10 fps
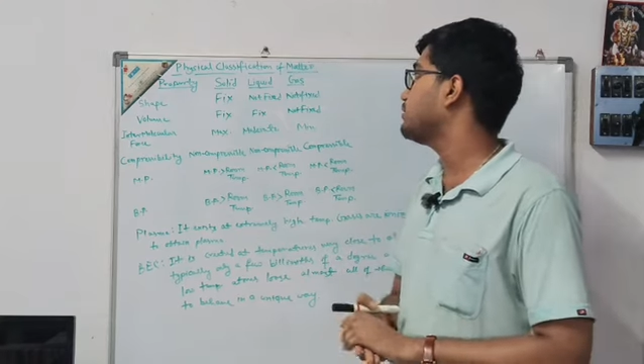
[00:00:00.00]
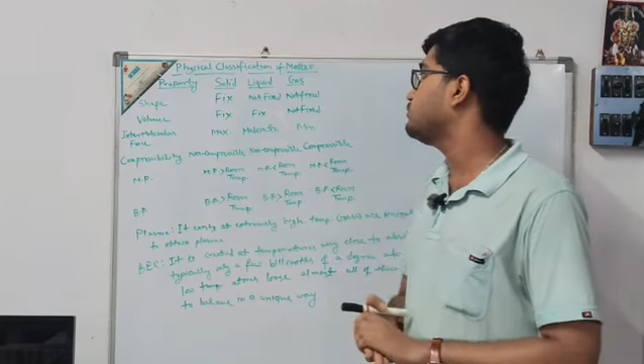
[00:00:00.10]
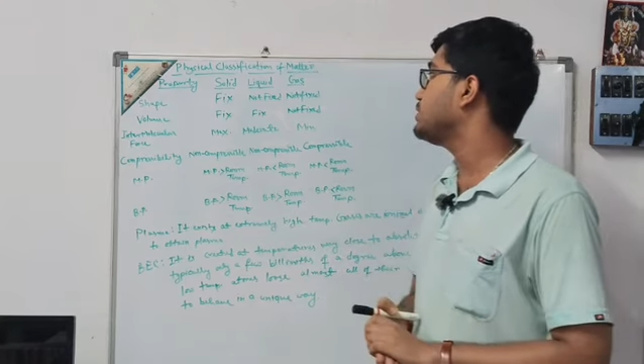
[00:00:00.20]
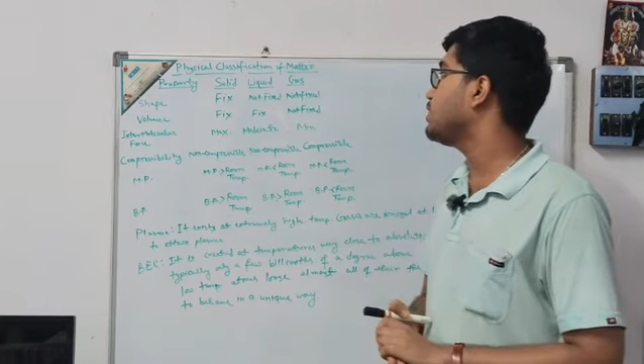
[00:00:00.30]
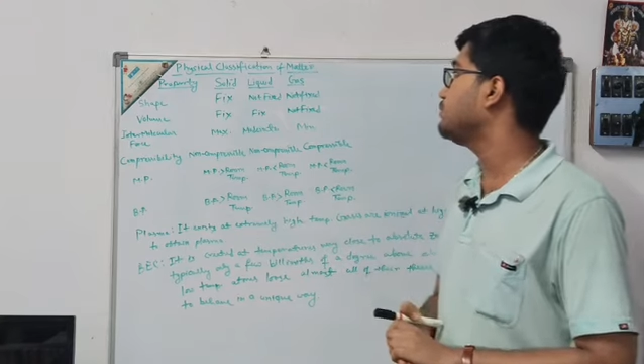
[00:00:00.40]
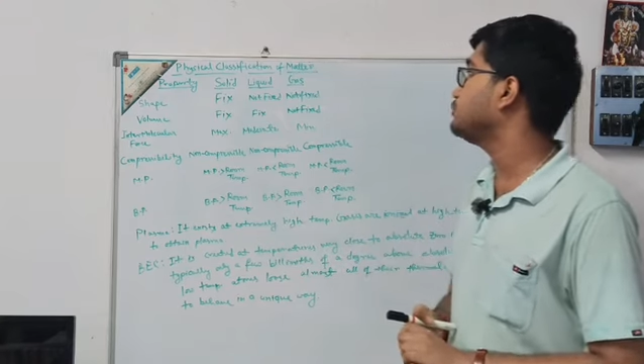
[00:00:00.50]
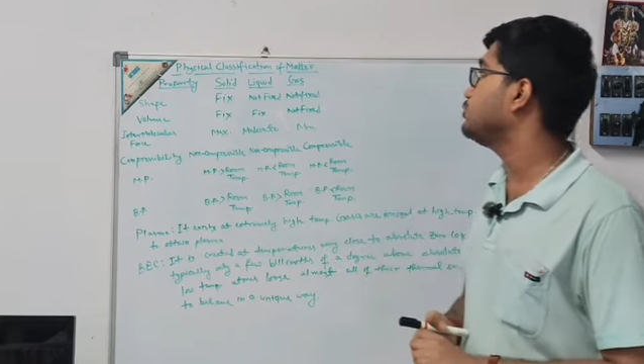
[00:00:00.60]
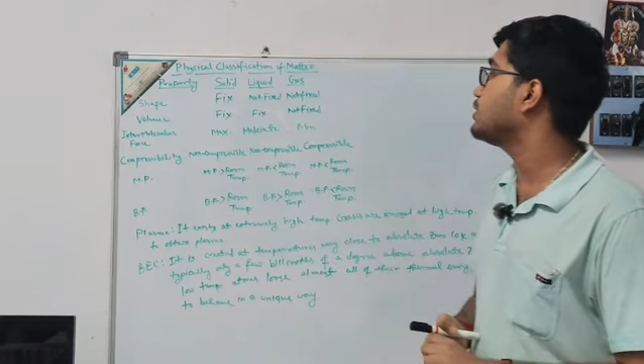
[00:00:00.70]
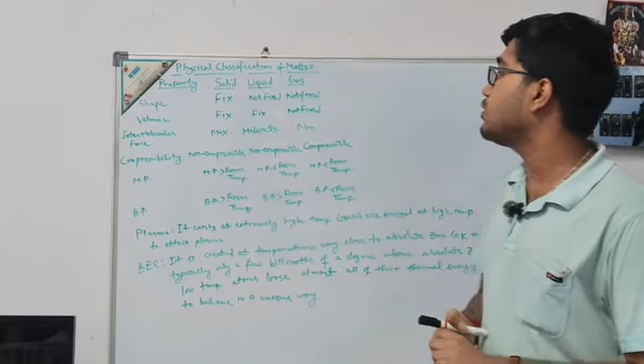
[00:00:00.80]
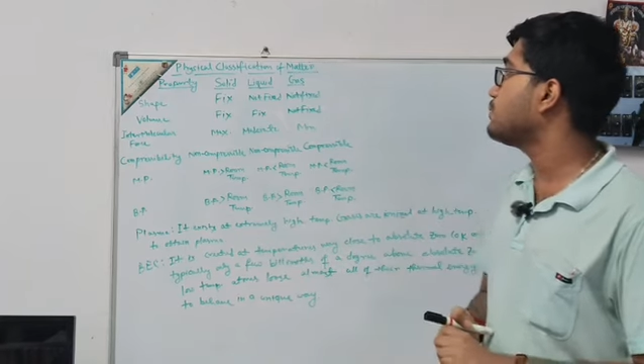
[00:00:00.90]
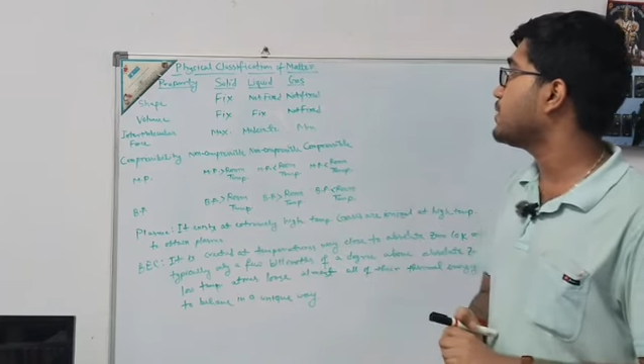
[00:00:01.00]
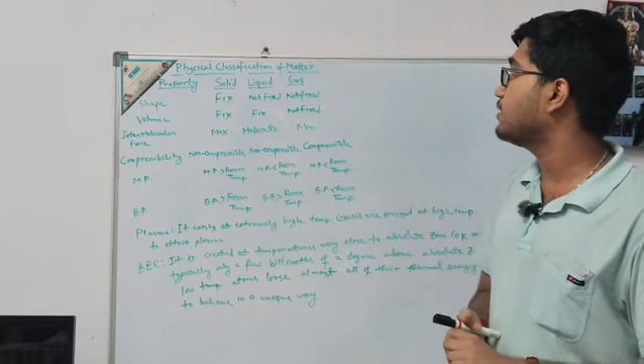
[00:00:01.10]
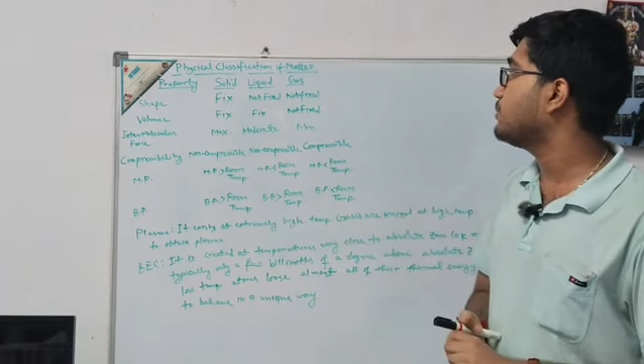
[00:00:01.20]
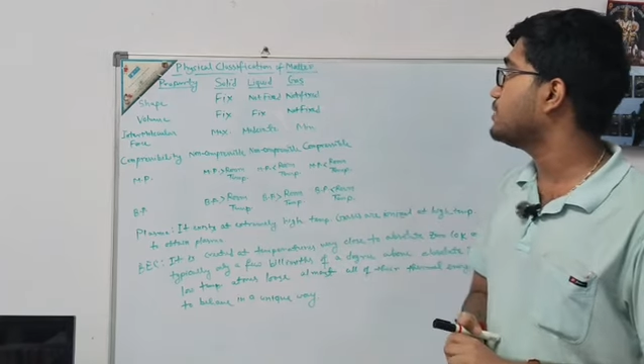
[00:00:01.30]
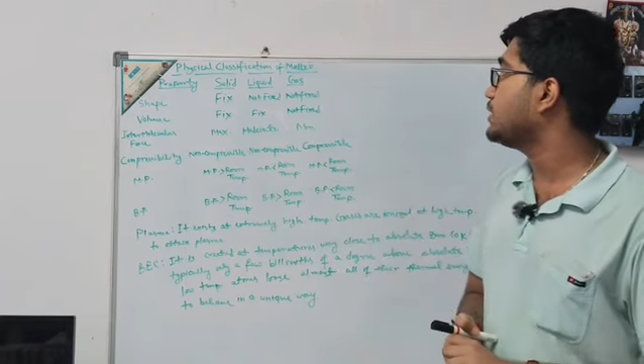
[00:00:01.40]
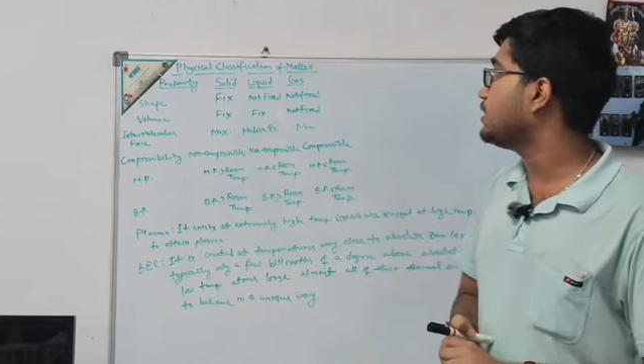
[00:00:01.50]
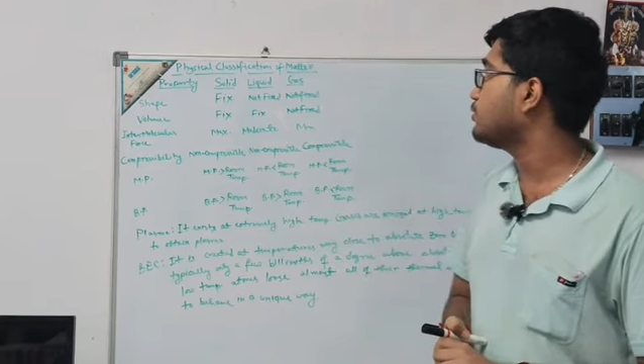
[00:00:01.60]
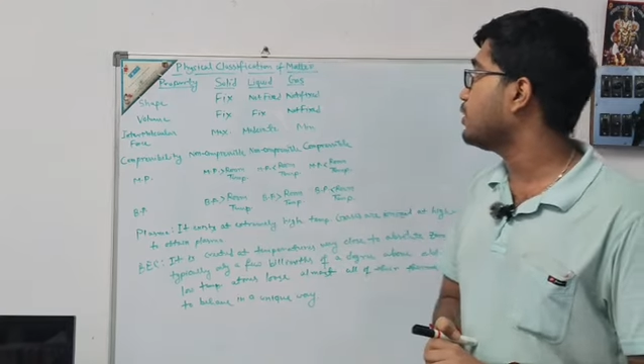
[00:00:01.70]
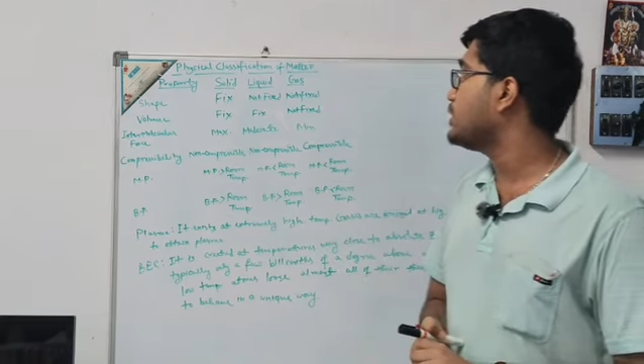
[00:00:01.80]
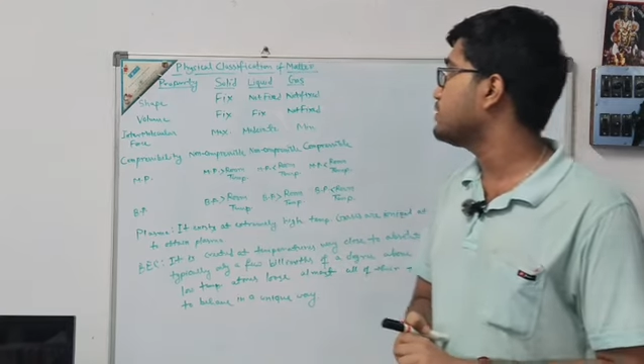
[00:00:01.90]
Next we come to the compressibility.